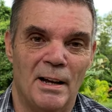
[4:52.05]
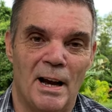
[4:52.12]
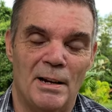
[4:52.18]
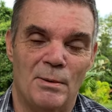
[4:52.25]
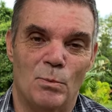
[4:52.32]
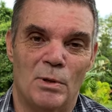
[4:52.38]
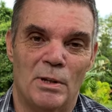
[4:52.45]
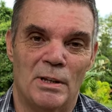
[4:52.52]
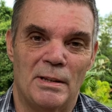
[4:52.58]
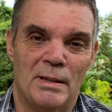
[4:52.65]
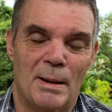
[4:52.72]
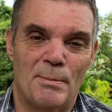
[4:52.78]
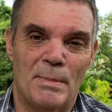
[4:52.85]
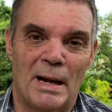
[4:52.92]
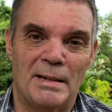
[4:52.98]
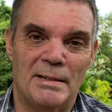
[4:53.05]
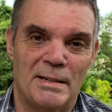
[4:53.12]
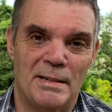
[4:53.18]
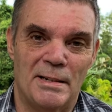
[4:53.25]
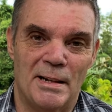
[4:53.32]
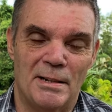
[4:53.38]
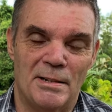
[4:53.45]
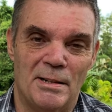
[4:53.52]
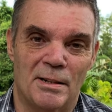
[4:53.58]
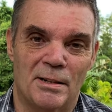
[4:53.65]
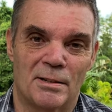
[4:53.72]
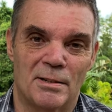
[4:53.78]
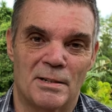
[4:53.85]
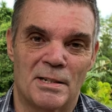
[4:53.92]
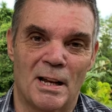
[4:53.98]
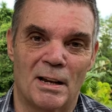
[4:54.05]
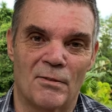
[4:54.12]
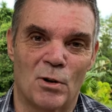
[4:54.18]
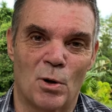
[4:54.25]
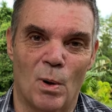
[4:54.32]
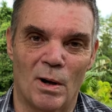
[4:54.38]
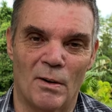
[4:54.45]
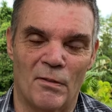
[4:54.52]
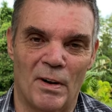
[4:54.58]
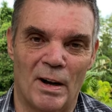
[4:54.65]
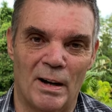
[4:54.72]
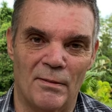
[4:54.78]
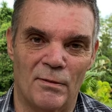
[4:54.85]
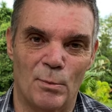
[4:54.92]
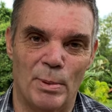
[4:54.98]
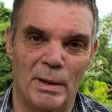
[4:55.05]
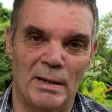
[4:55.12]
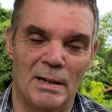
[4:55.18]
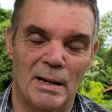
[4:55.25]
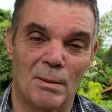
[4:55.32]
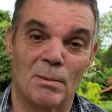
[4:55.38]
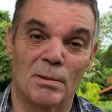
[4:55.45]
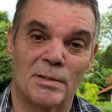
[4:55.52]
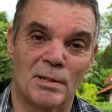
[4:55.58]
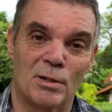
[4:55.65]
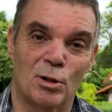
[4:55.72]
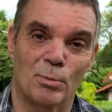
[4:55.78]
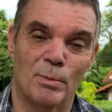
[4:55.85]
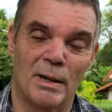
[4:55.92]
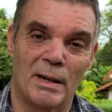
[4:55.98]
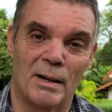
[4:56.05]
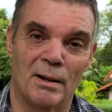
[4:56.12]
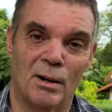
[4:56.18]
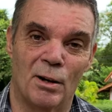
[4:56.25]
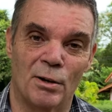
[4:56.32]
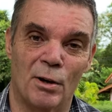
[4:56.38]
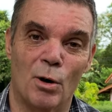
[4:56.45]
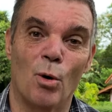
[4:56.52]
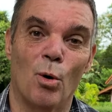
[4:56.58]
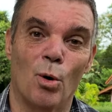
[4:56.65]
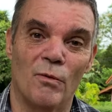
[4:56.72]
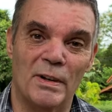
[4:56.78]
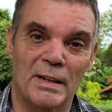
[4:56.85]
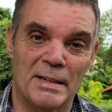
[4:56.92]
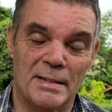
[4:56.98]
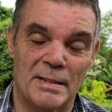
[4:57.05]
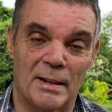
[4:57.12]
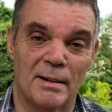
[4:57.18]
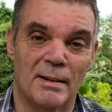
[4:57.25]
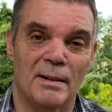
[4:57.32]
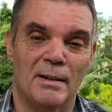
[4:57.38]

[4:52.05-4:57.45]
and within them 90 days you could self-qualify for being able to come here on an O visa.